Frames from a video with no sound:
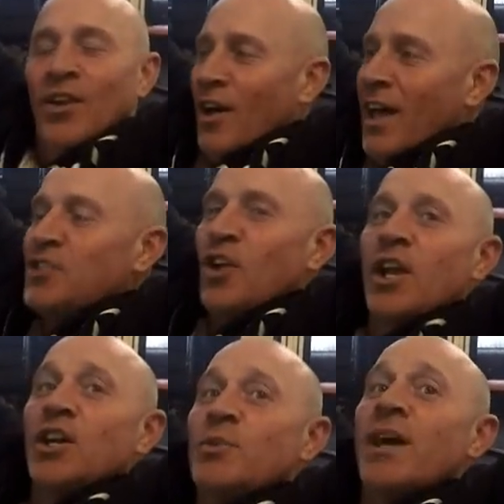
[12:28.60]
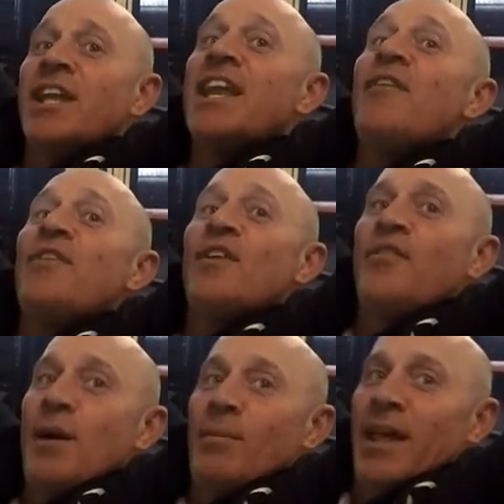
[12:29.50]
No, that's all because we had a death in the
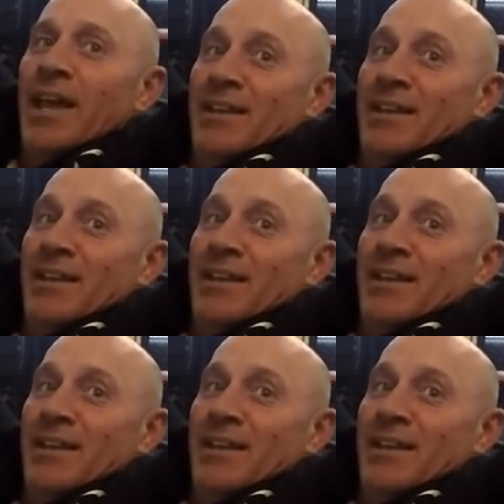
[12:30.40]
family.